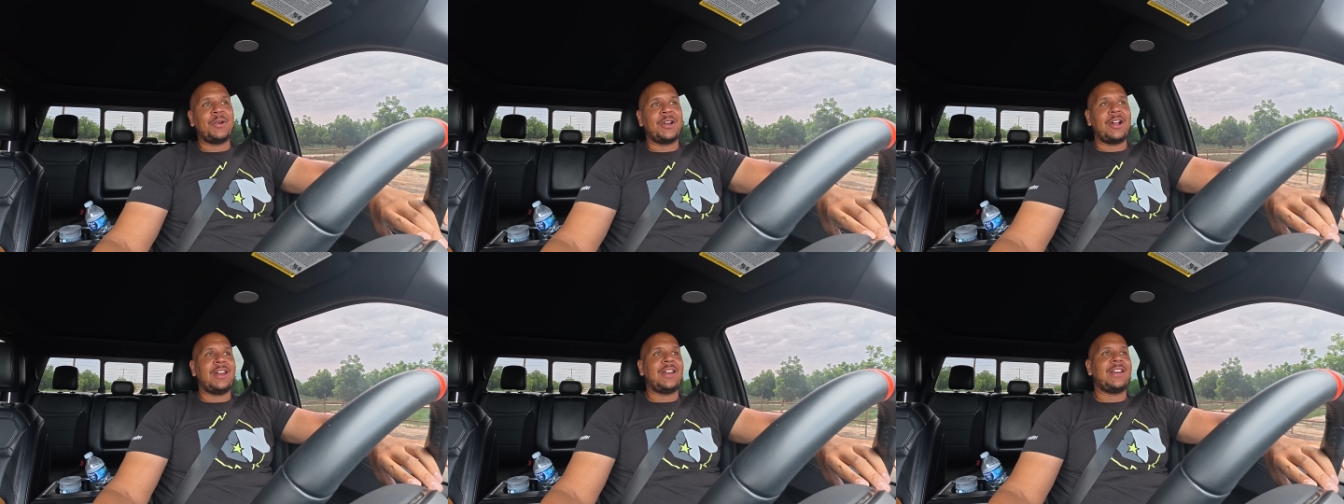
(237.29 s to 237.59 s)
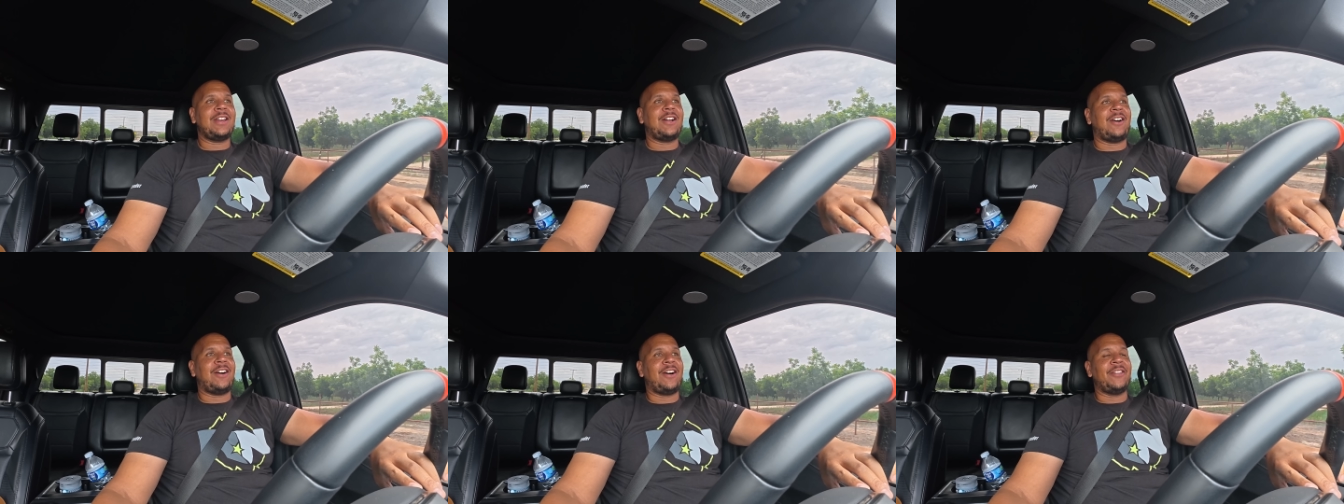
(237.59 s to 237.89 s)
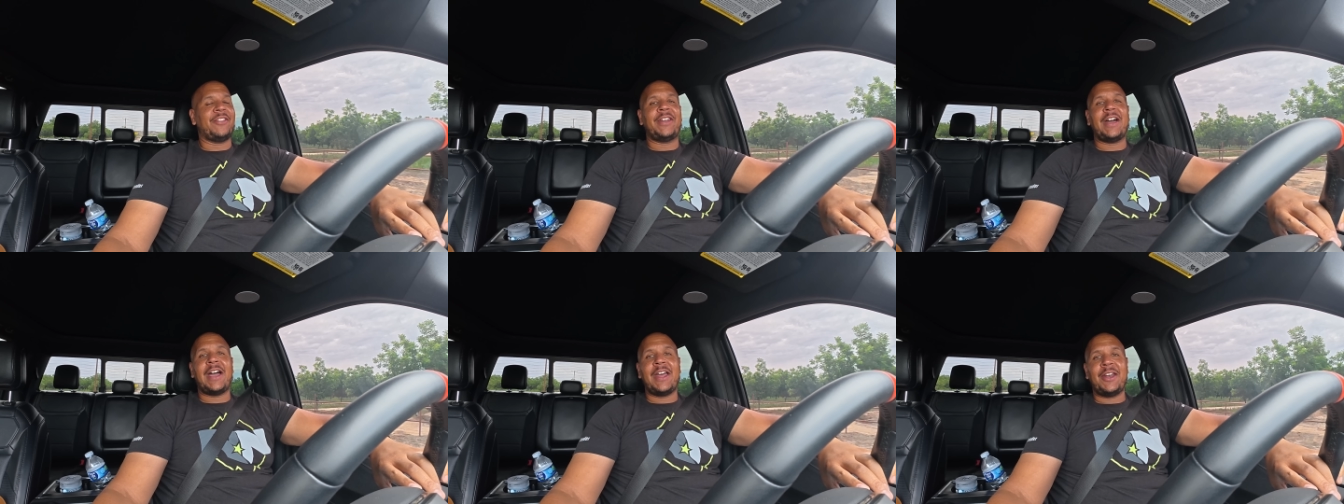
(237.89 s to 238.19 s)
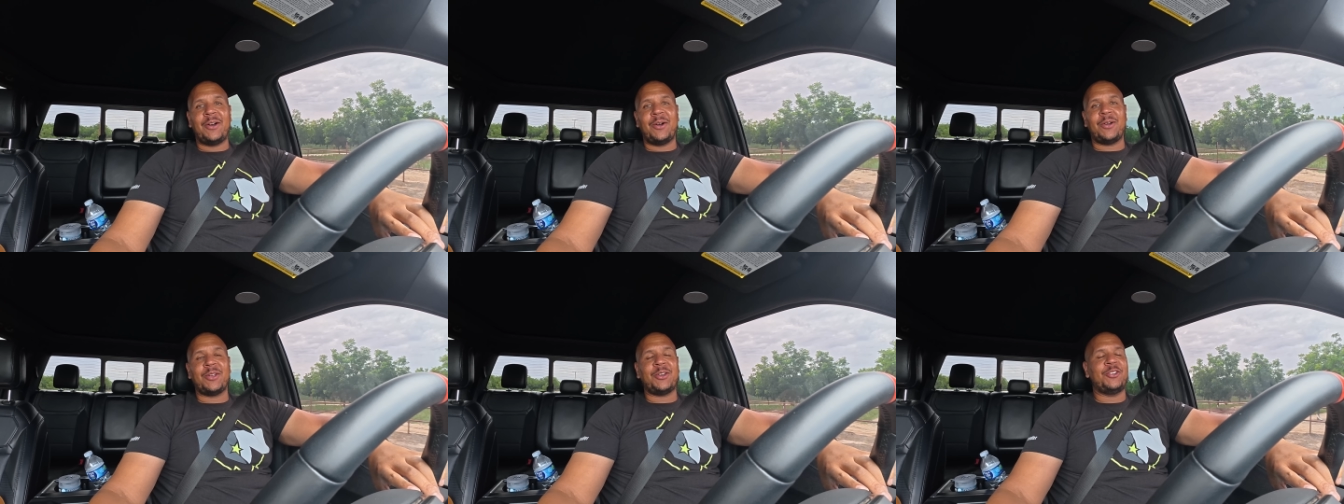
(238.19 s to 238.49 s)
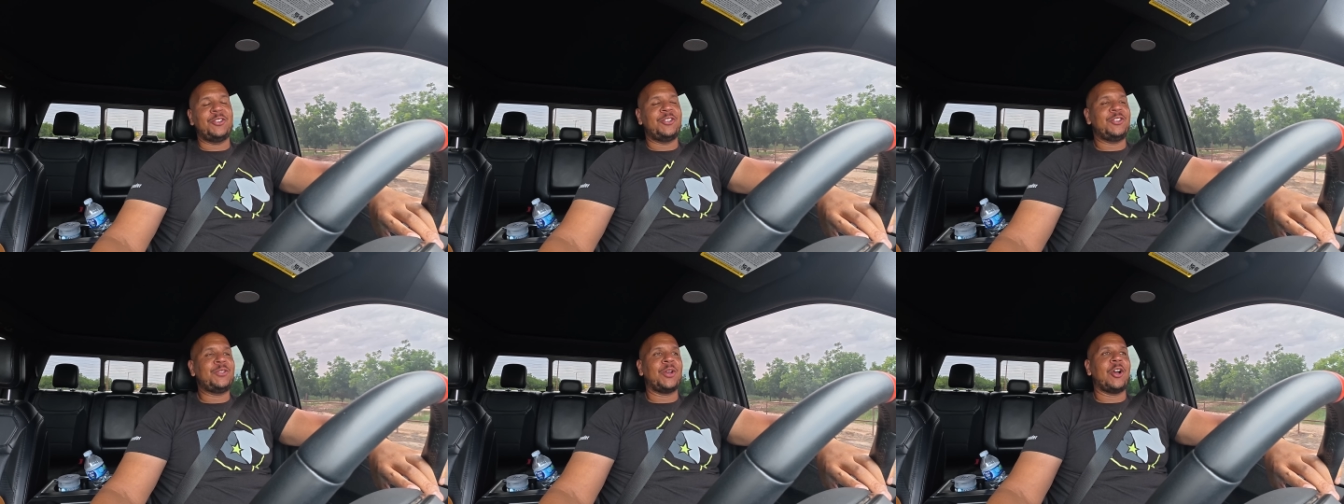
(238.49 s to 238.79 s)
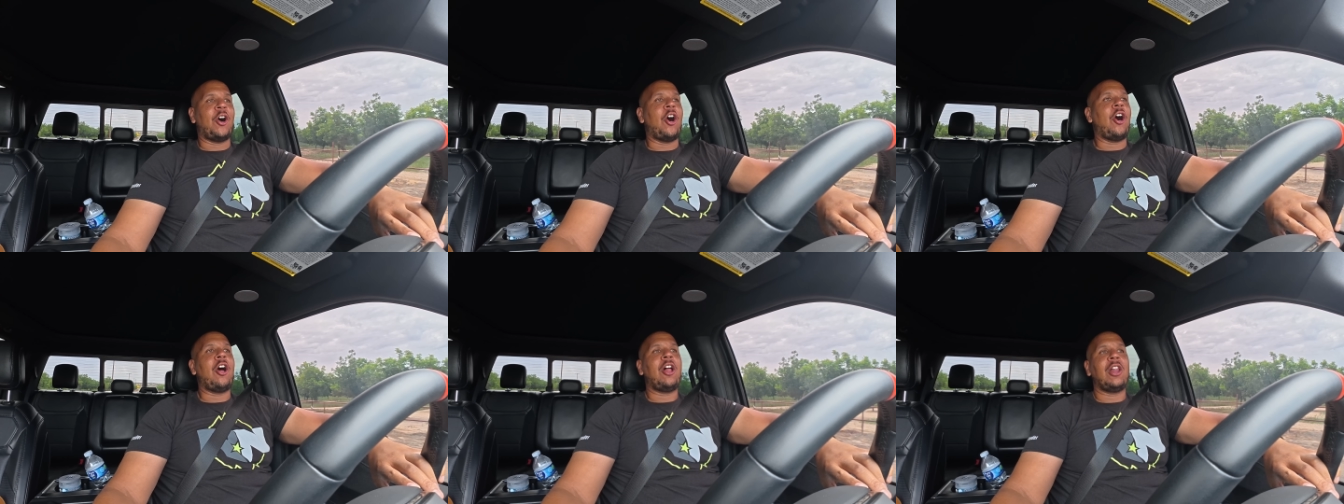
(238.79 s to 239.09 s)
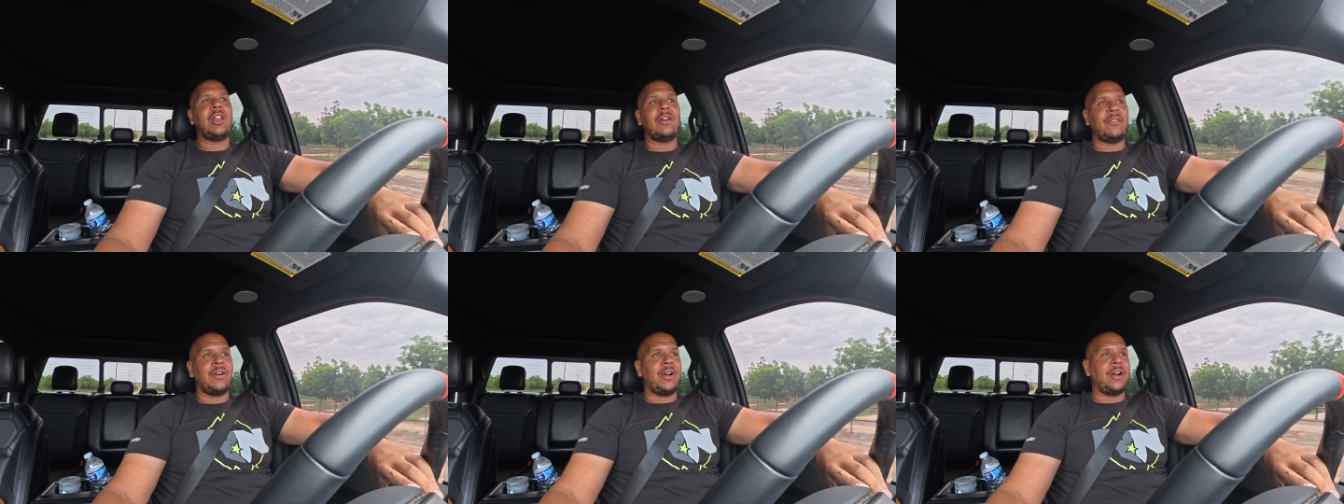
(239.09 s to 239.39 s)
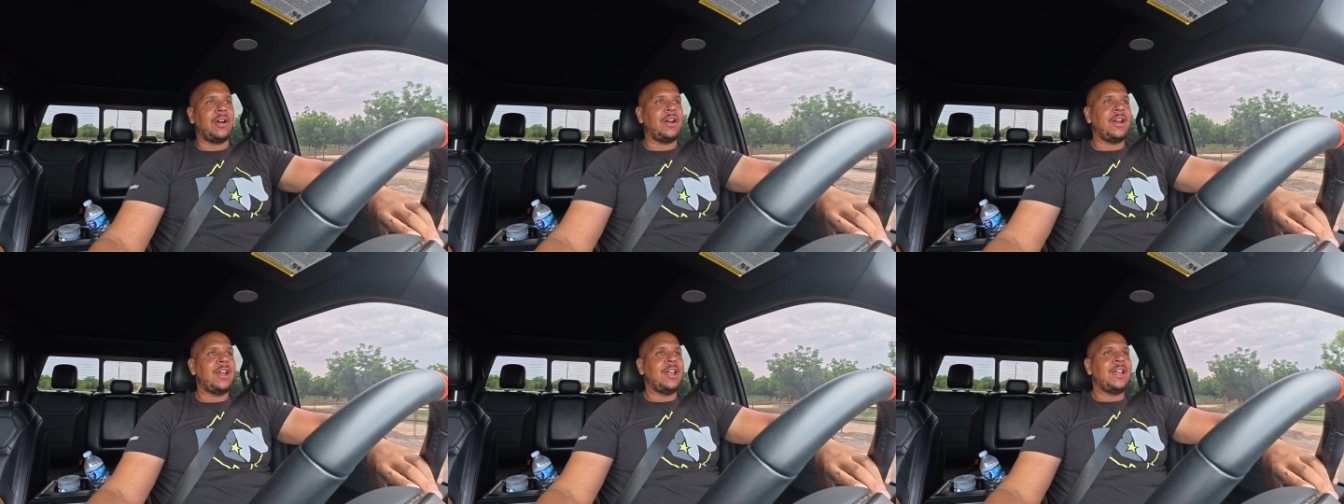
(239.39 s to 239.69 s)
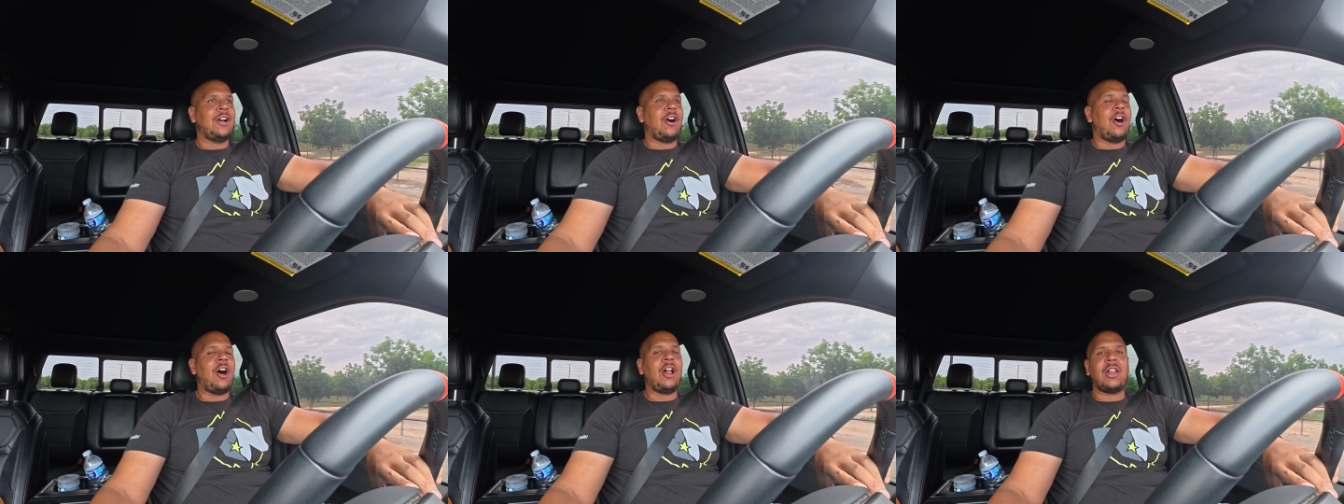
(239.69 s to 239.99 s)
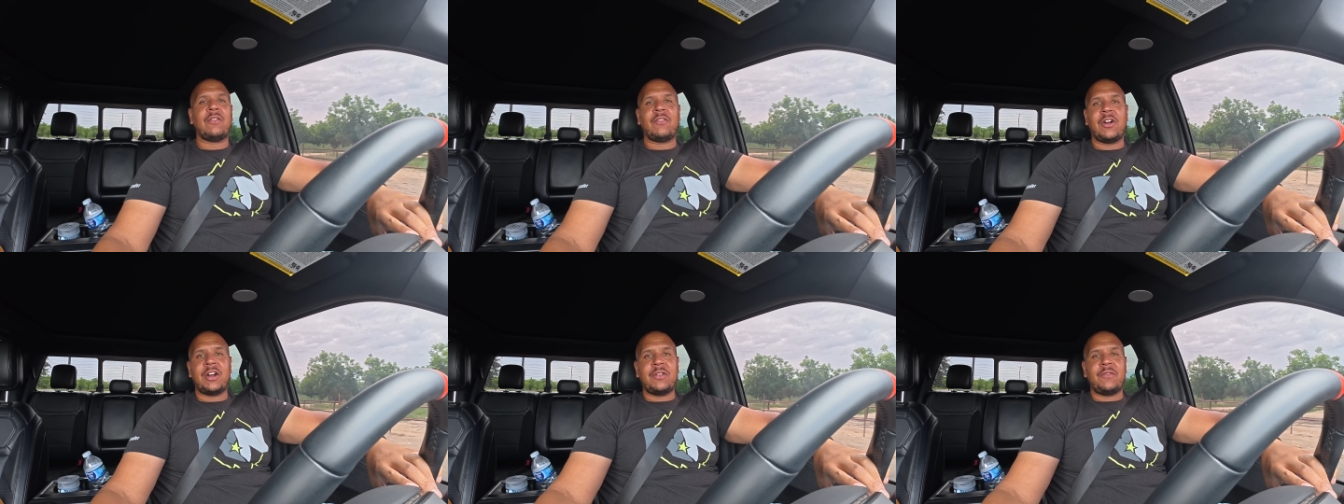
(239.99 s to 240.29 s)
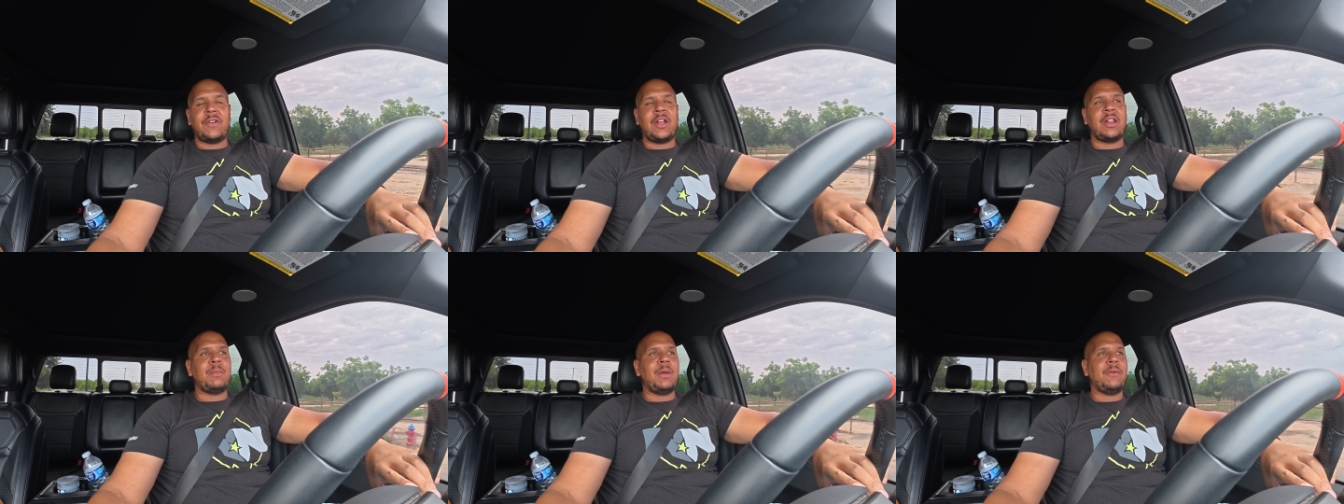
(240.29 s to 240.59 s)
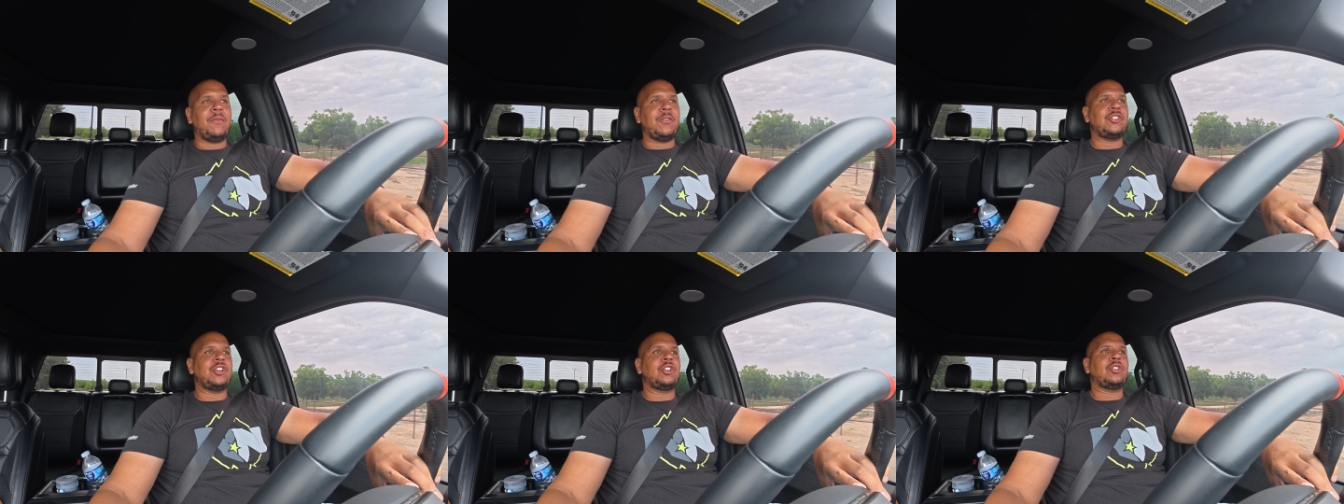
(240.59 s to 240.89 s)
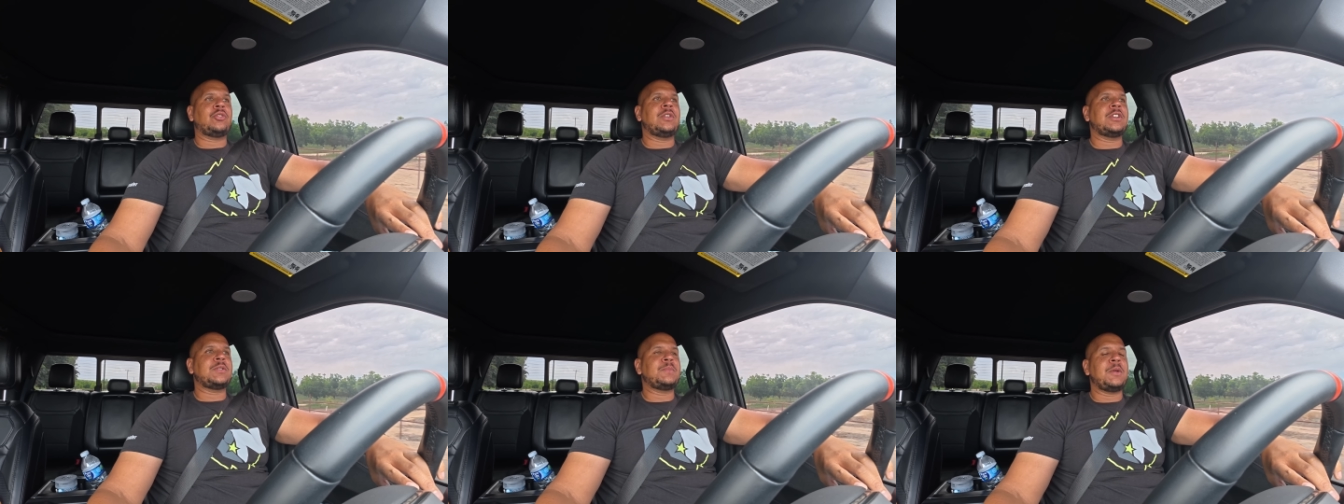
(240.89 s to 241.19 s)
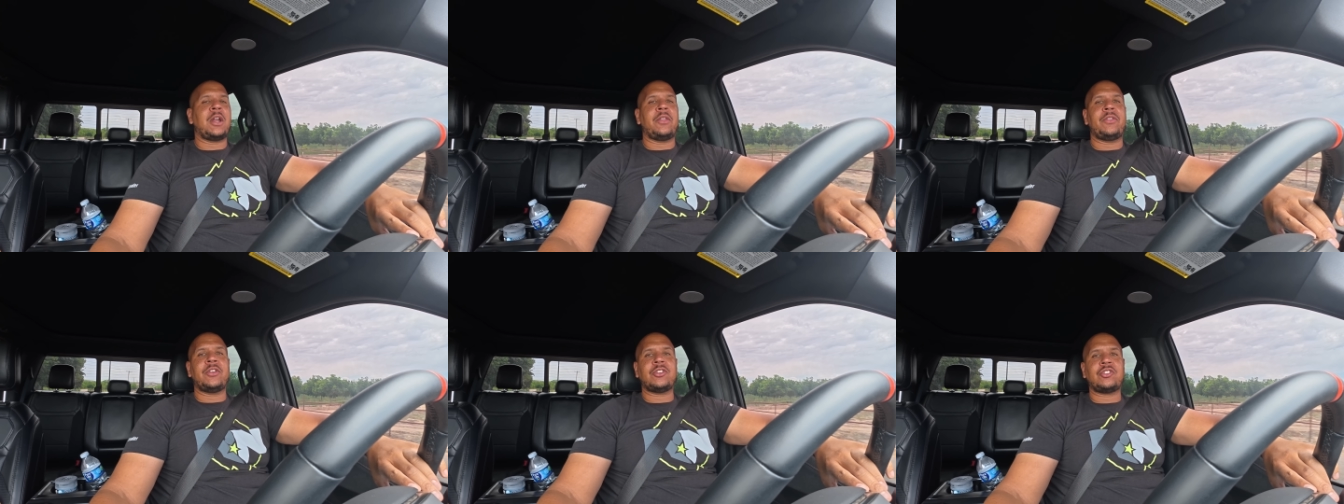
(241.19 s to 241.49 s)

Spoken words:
on it on the dyno. You're doing all of our development for Gen 3 has been on this